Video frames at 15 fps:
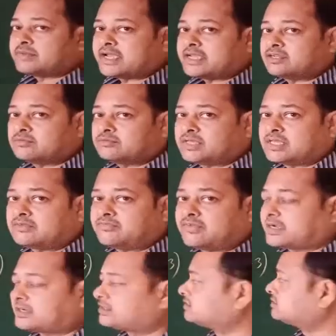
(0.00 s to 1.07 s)
binomial
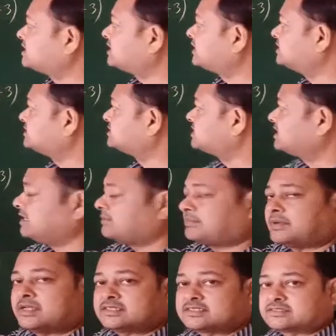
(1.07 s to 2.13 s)
factor, that is
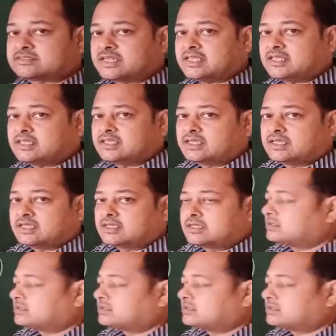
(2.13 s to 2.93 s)
a plus 3.